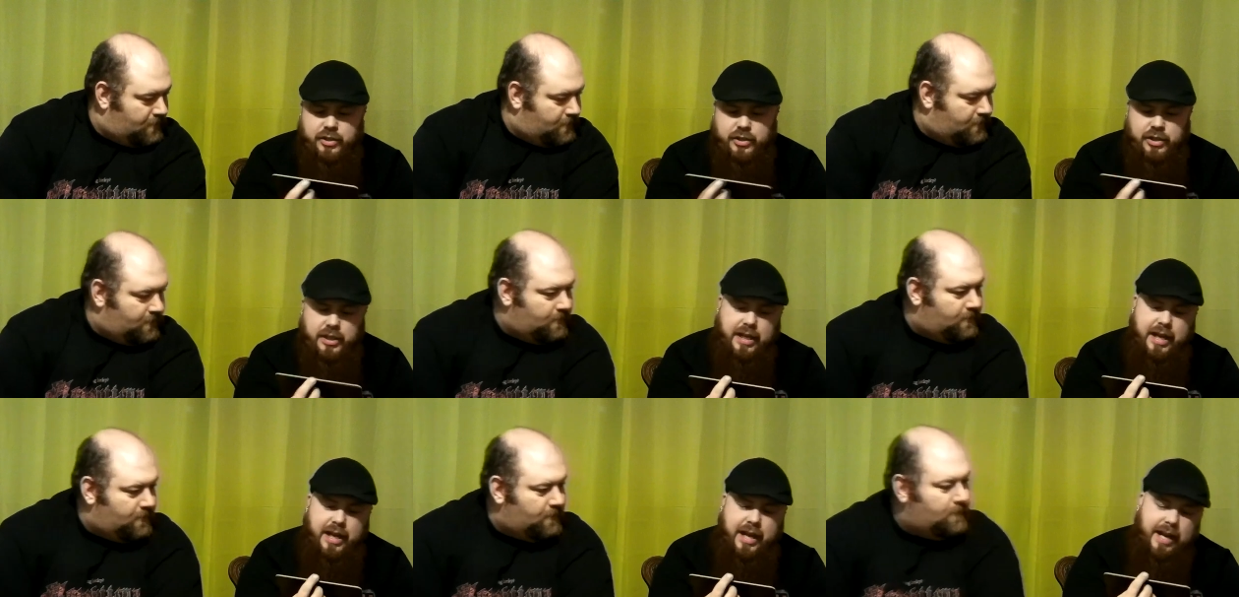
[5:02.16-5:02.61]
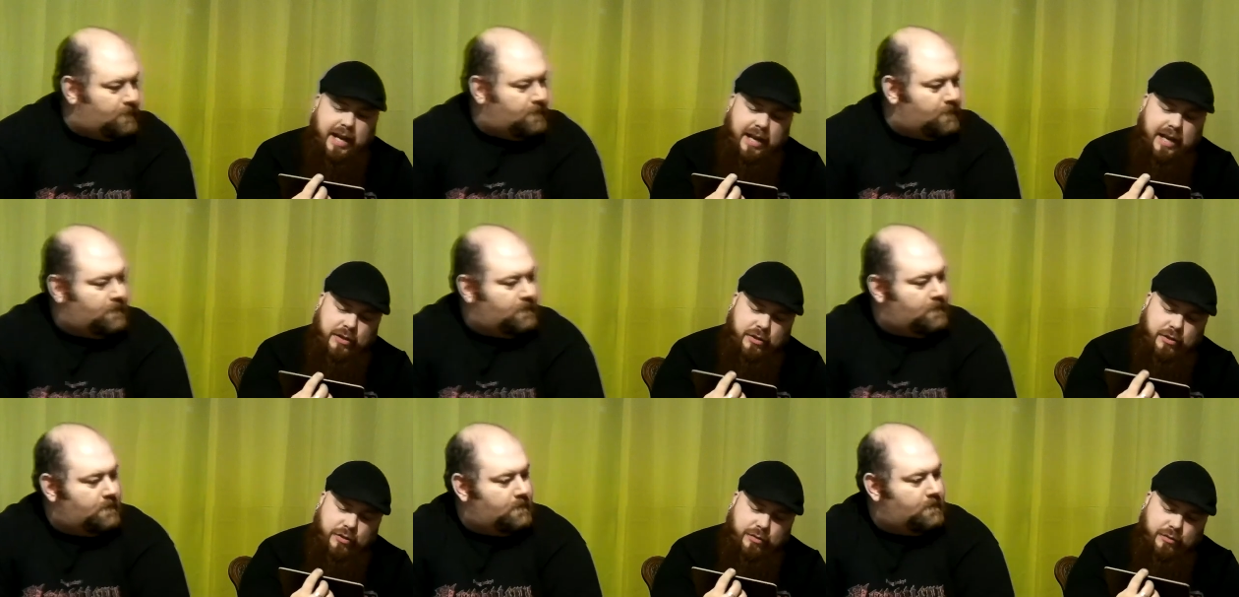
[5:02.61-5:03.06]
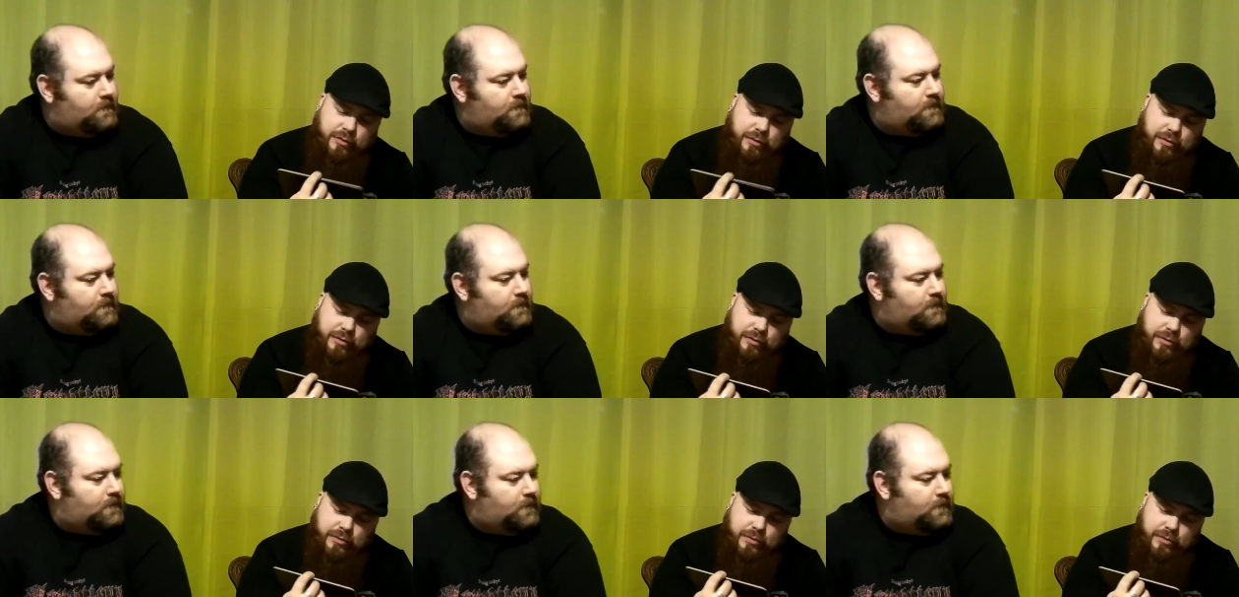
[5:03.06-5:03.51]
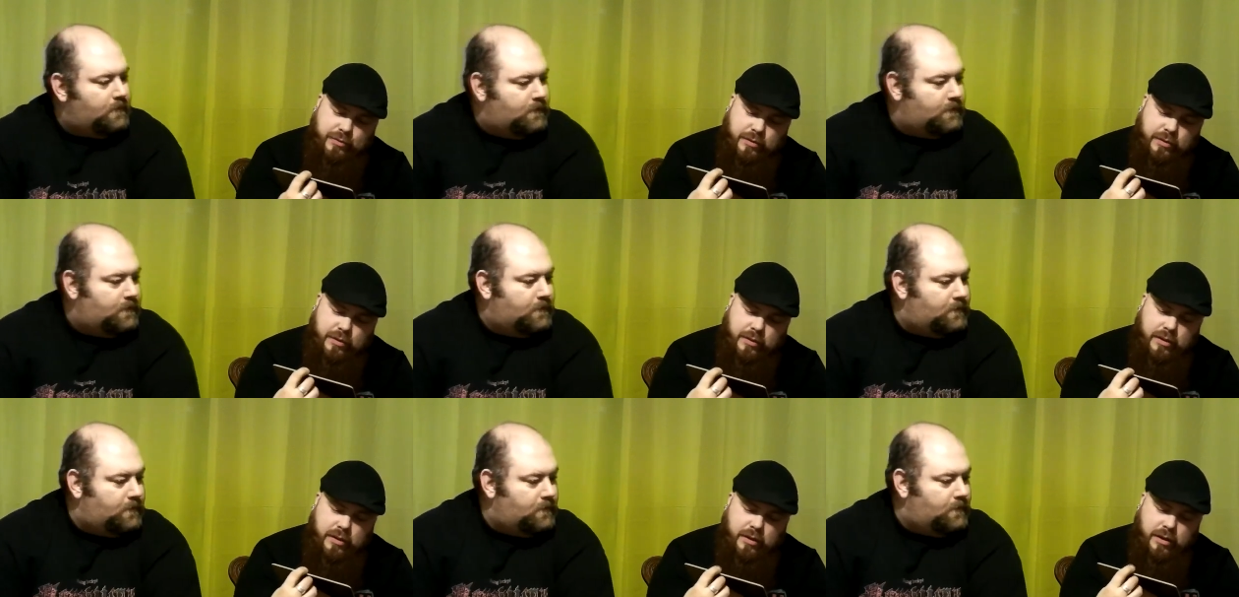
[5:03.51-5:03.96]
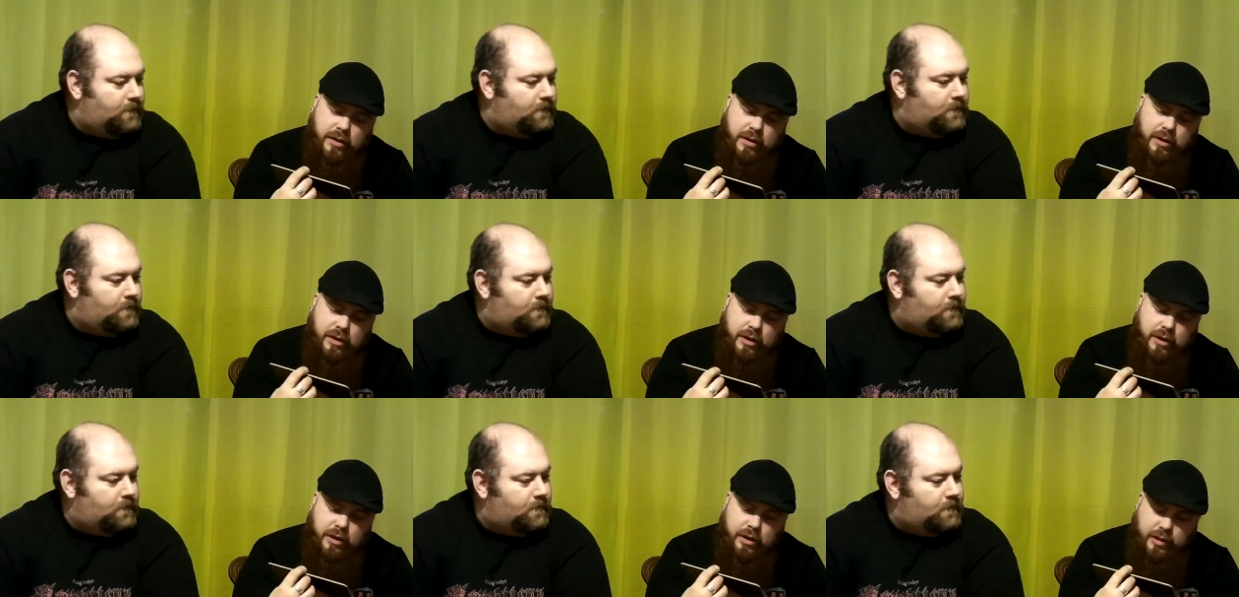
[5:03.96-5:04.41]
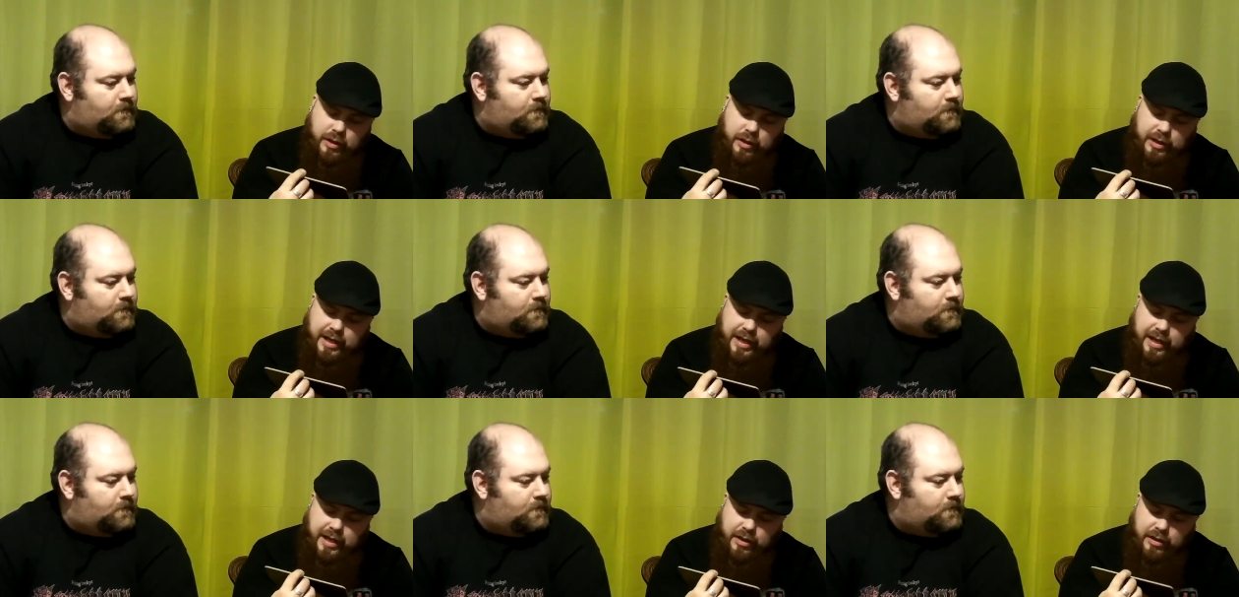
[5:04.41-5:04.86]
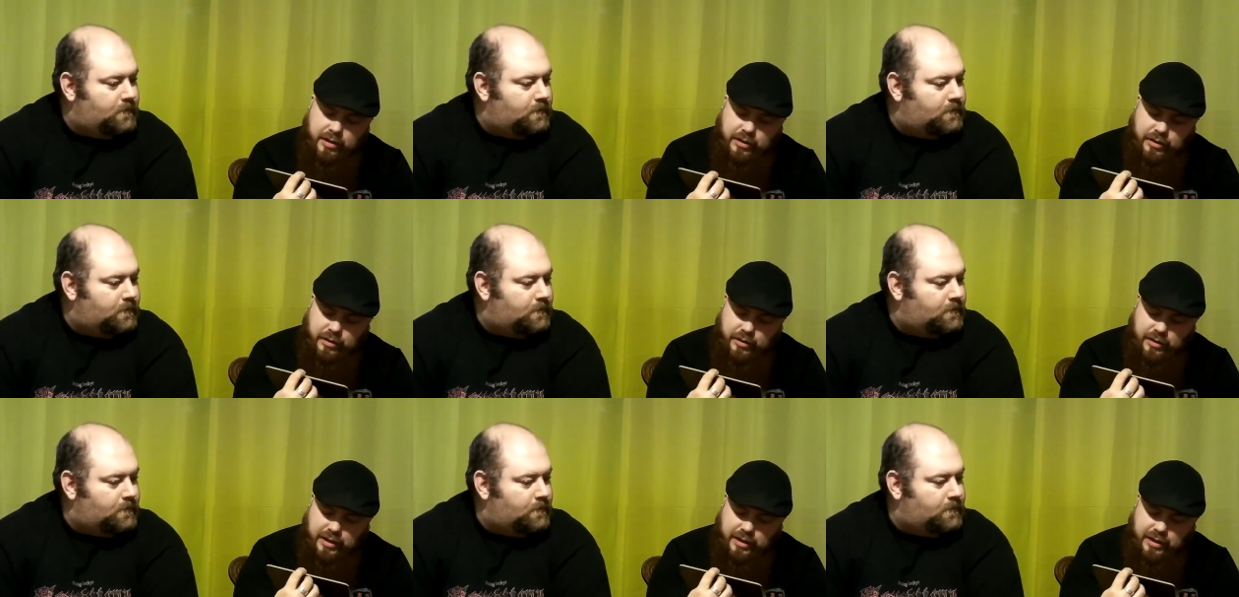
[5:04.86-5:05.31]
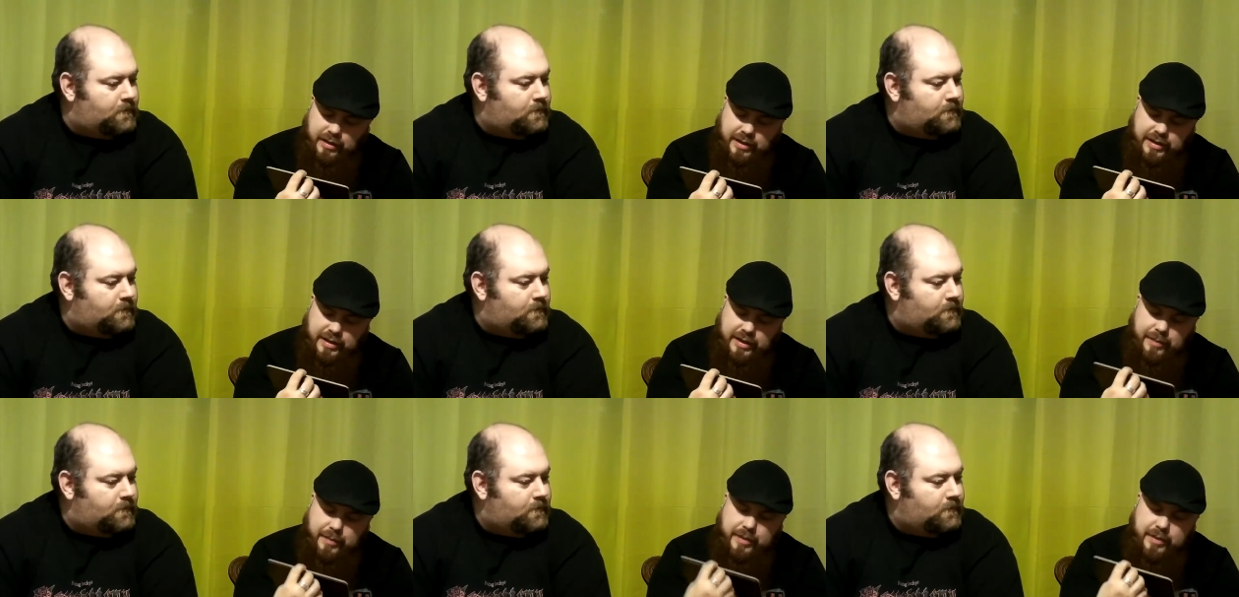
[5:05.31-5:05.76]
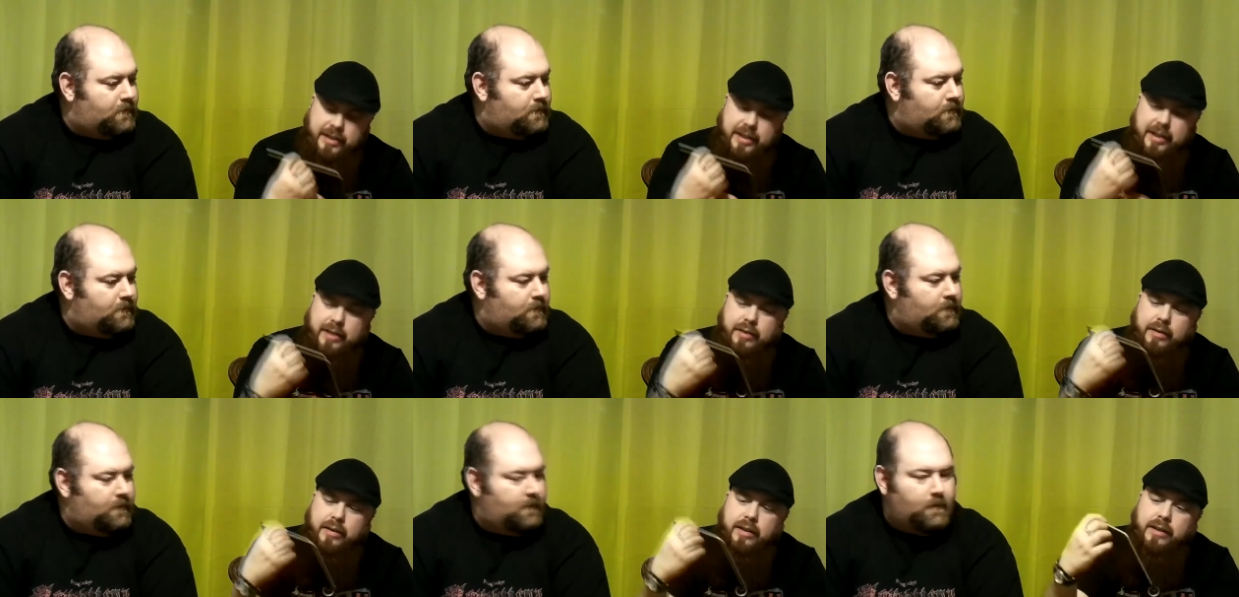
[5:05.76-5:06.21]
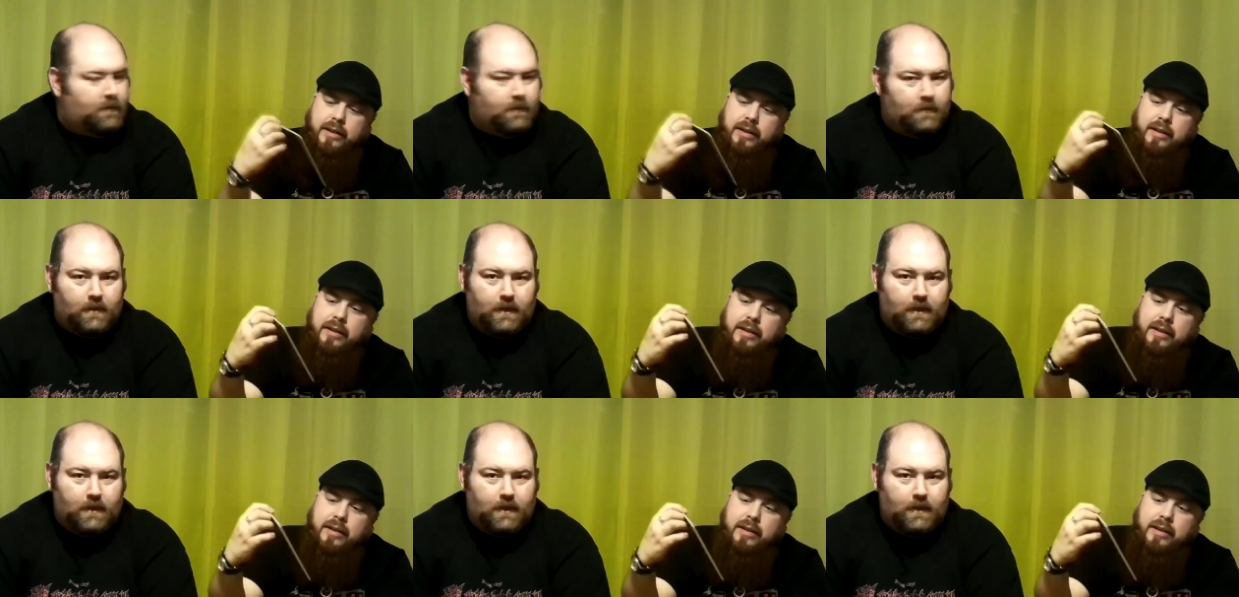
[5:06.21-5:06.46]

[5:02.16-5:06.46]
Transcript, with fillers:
Speaker 1: she hand drew her character in the cemetery,